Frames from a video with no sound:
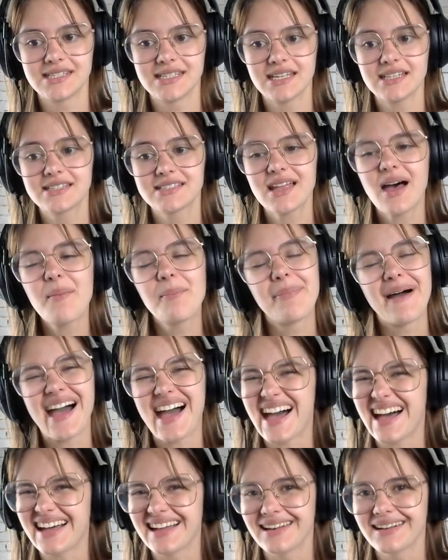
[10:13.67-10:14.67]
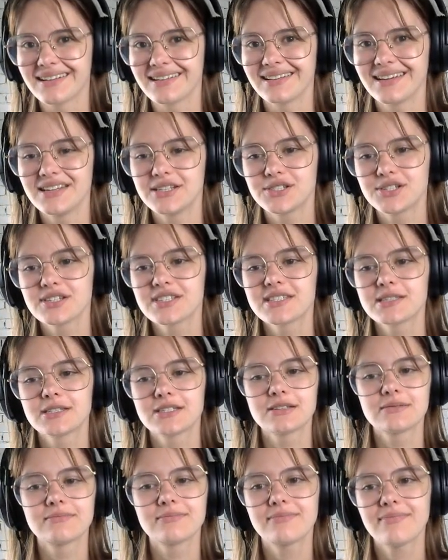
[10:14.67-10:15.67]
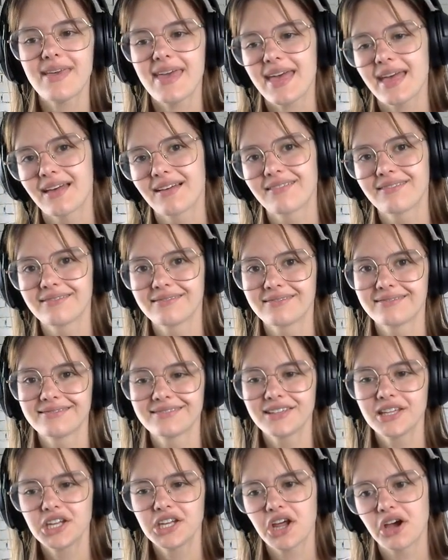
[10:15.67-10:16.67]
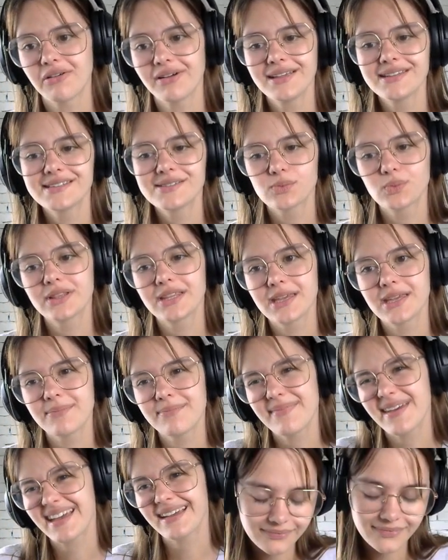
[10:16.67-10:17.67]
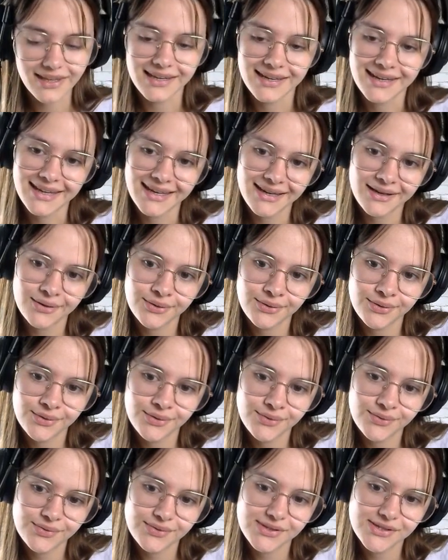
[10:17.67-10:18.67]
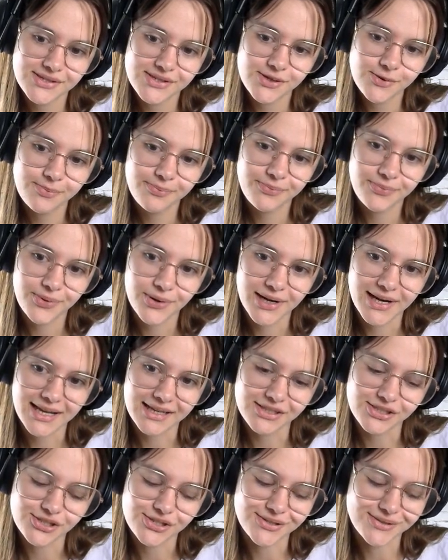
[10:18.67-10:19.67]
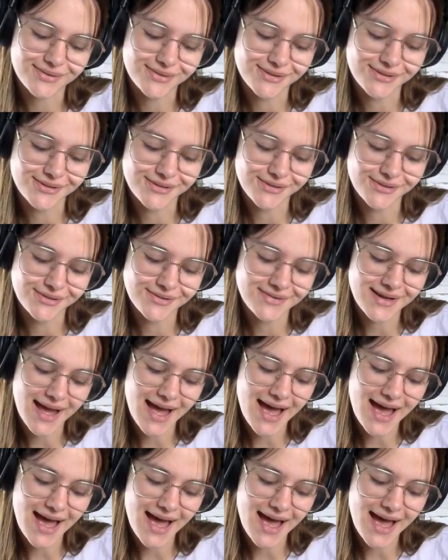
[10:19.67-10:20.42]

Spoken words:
It's not bad. It's just meh. You know, it's really meh. Now, Supernatural.